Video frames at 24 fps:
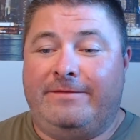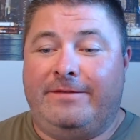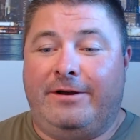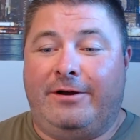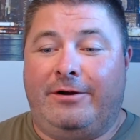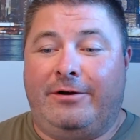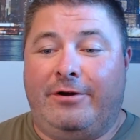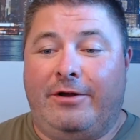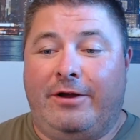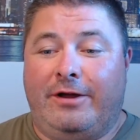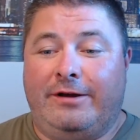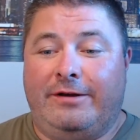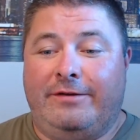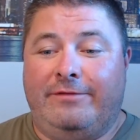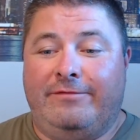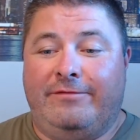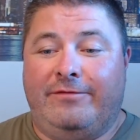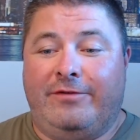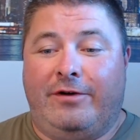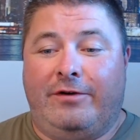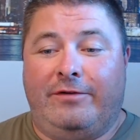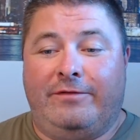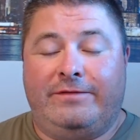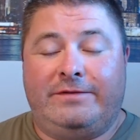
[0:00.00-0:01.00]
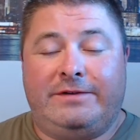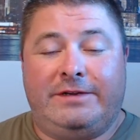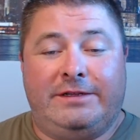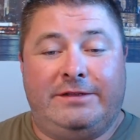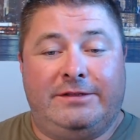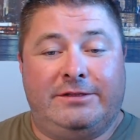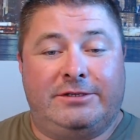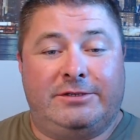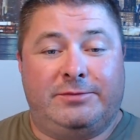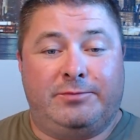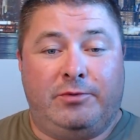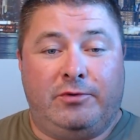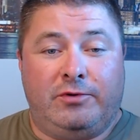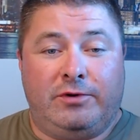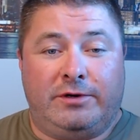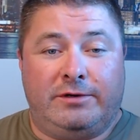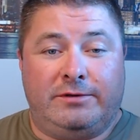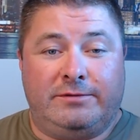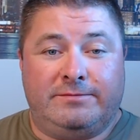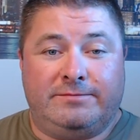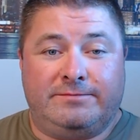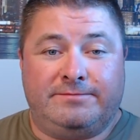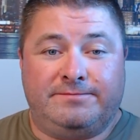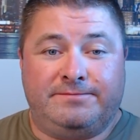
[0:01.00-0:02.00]
they're not involved in the
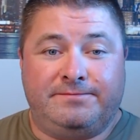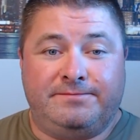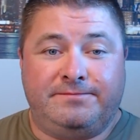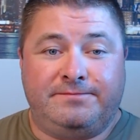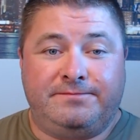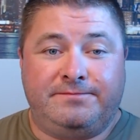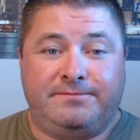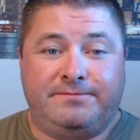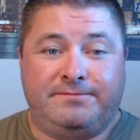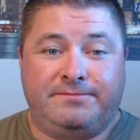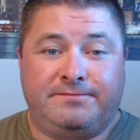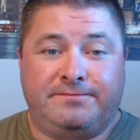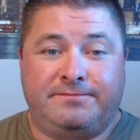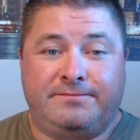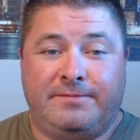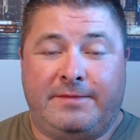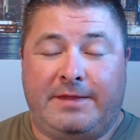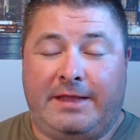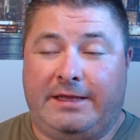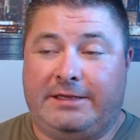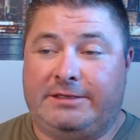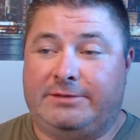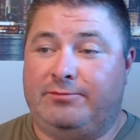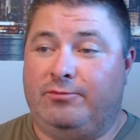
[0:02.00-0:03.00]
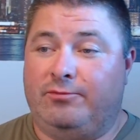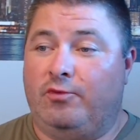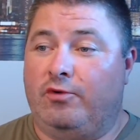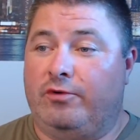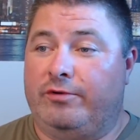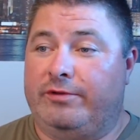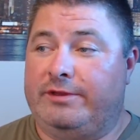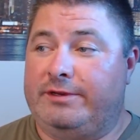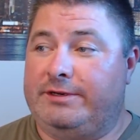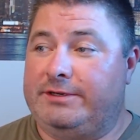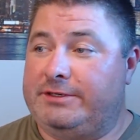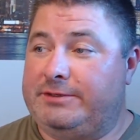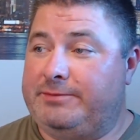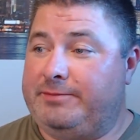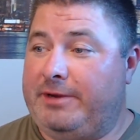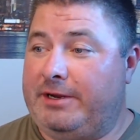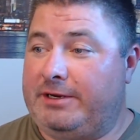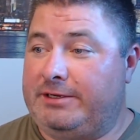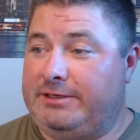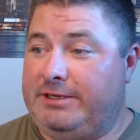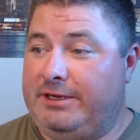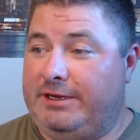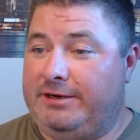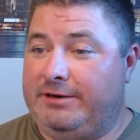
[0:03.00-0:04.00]
sport, as more than a
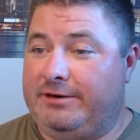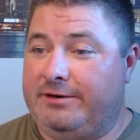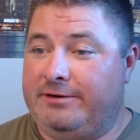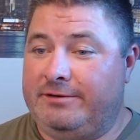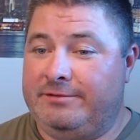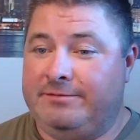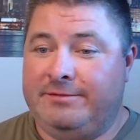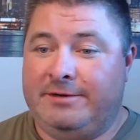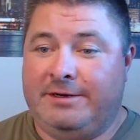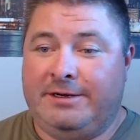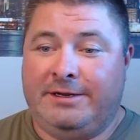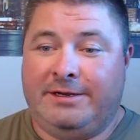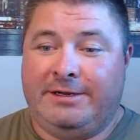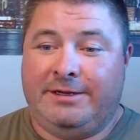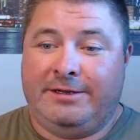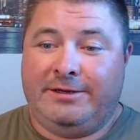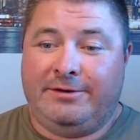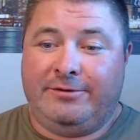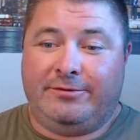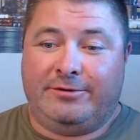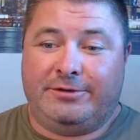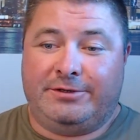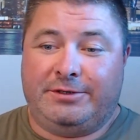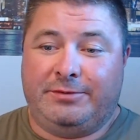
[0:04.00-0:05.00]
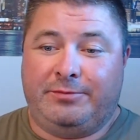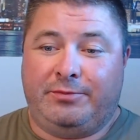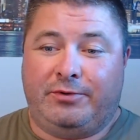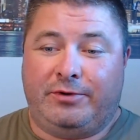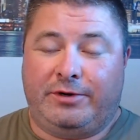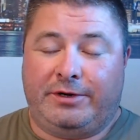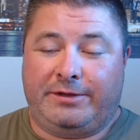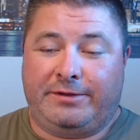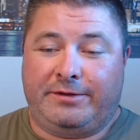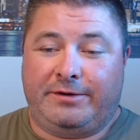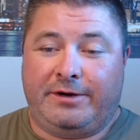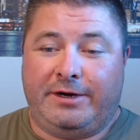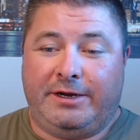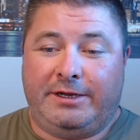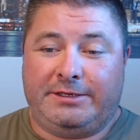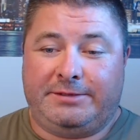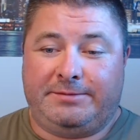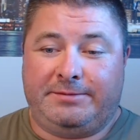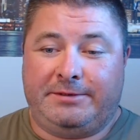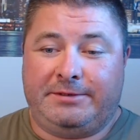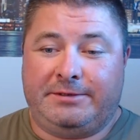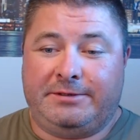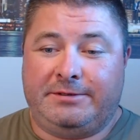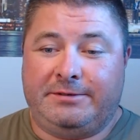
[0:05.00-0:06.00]
spectator or supporting their
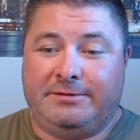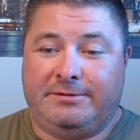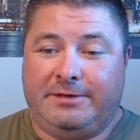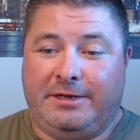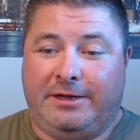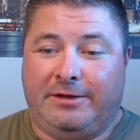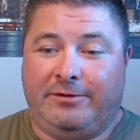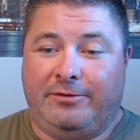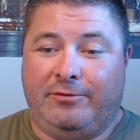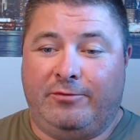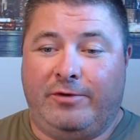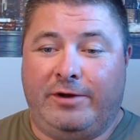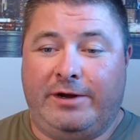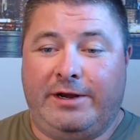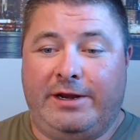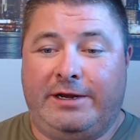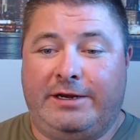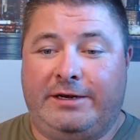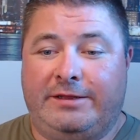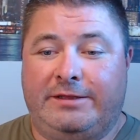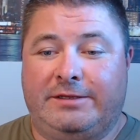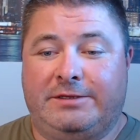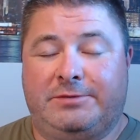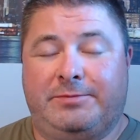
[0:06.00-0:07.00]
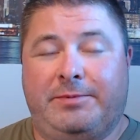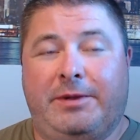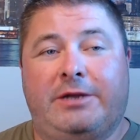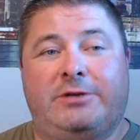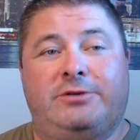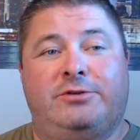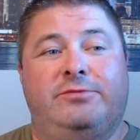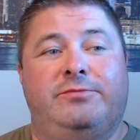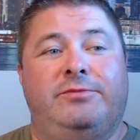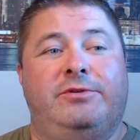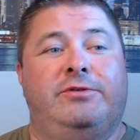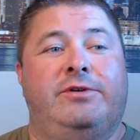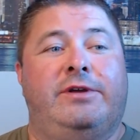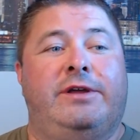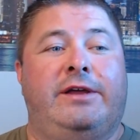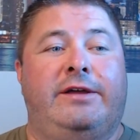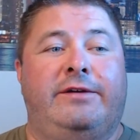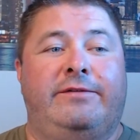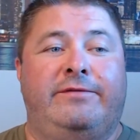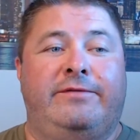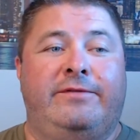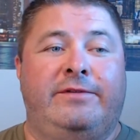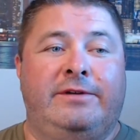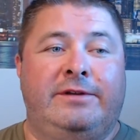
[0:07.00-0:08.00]
husband? Now, the one end of the spectrum, you
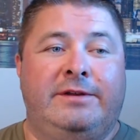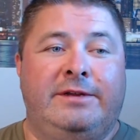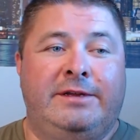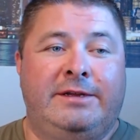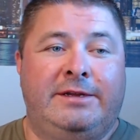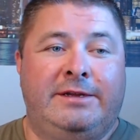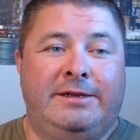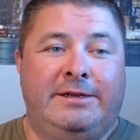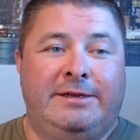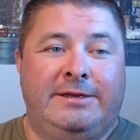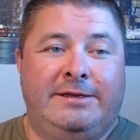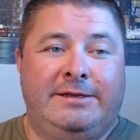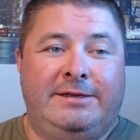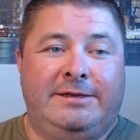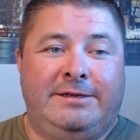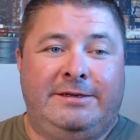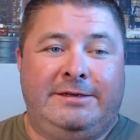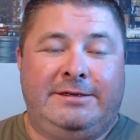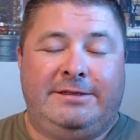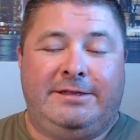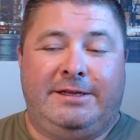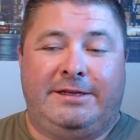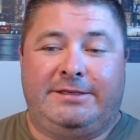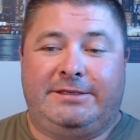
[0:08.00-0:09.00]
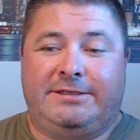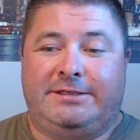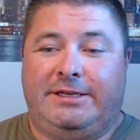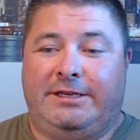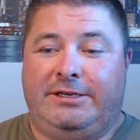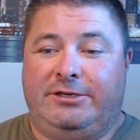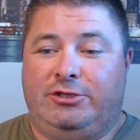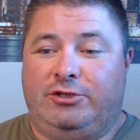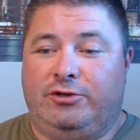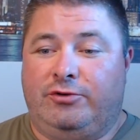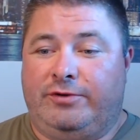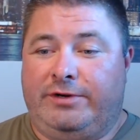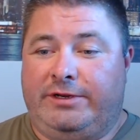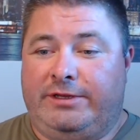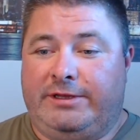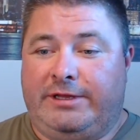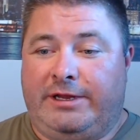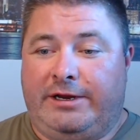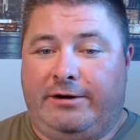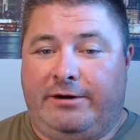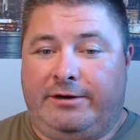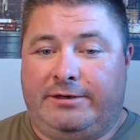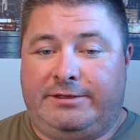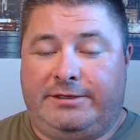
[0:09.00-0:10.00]
have, let's say, Jody
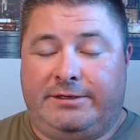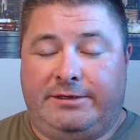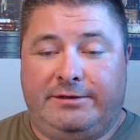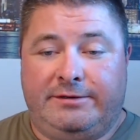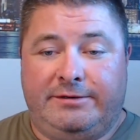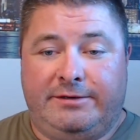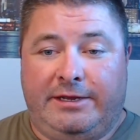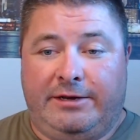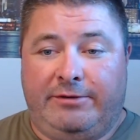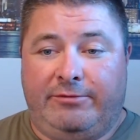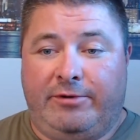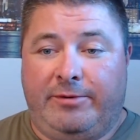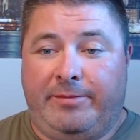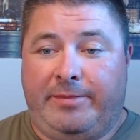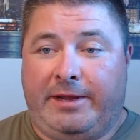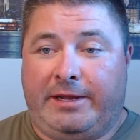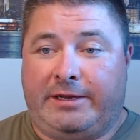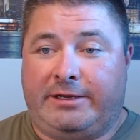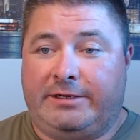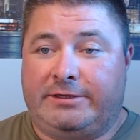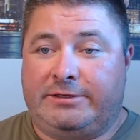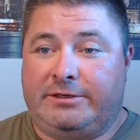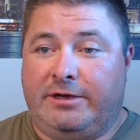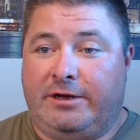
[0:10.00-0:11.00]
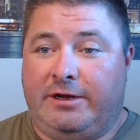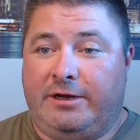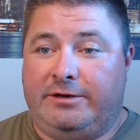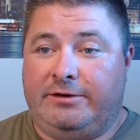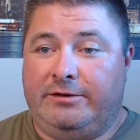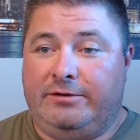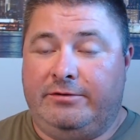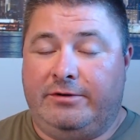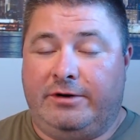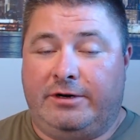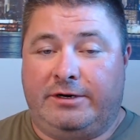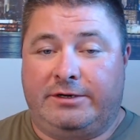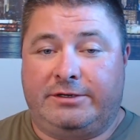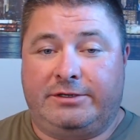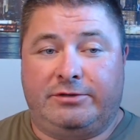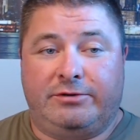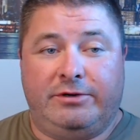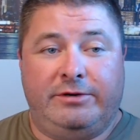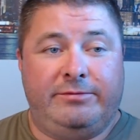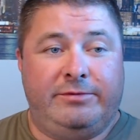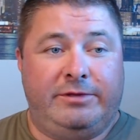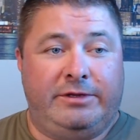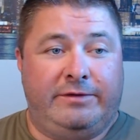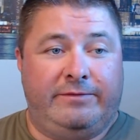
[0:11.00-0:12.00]
Larrett and Rebecca Todd, who are
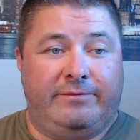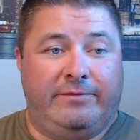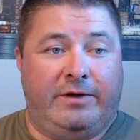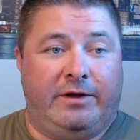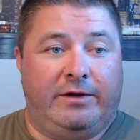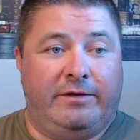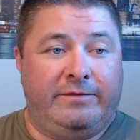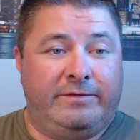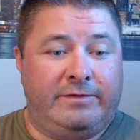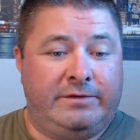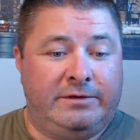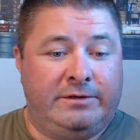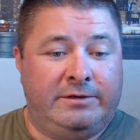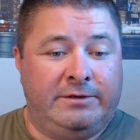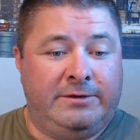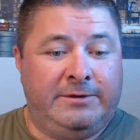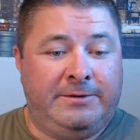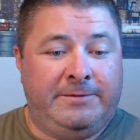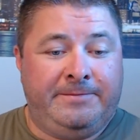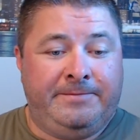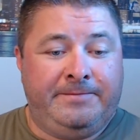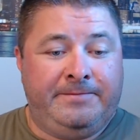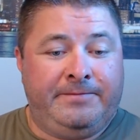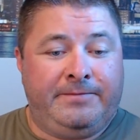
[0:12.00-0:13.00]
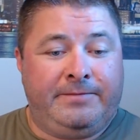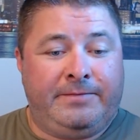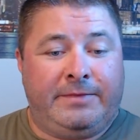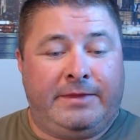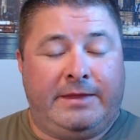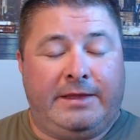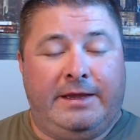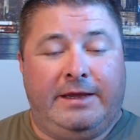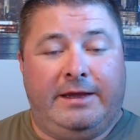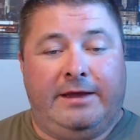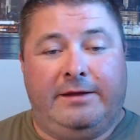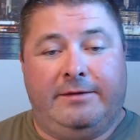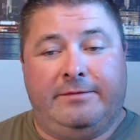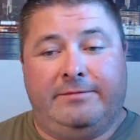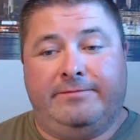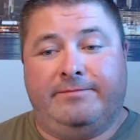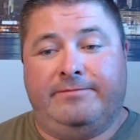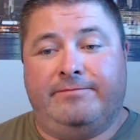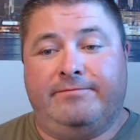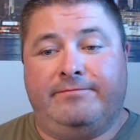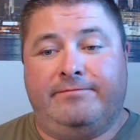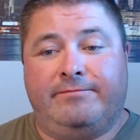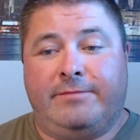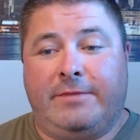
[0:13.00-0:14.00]
extremely involved.
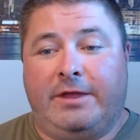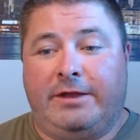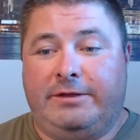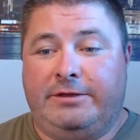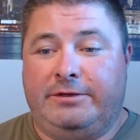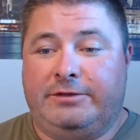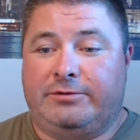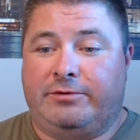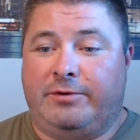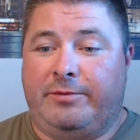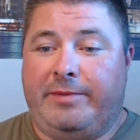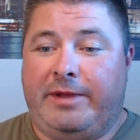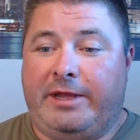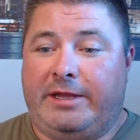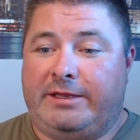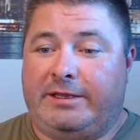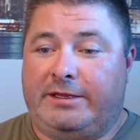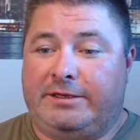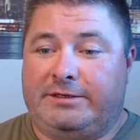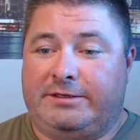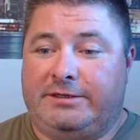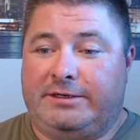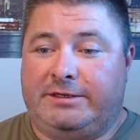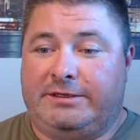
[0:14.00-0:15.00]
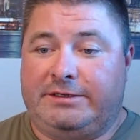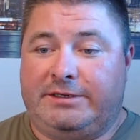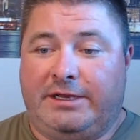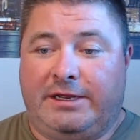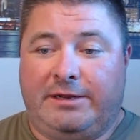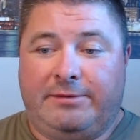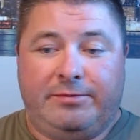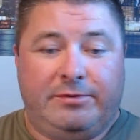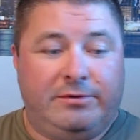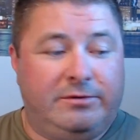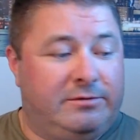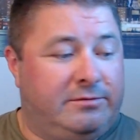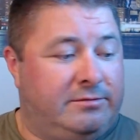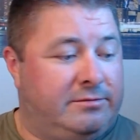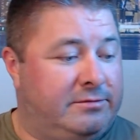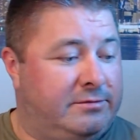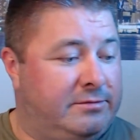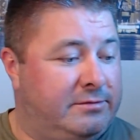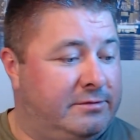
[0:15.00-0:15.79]
I'll use Rebecca as an example.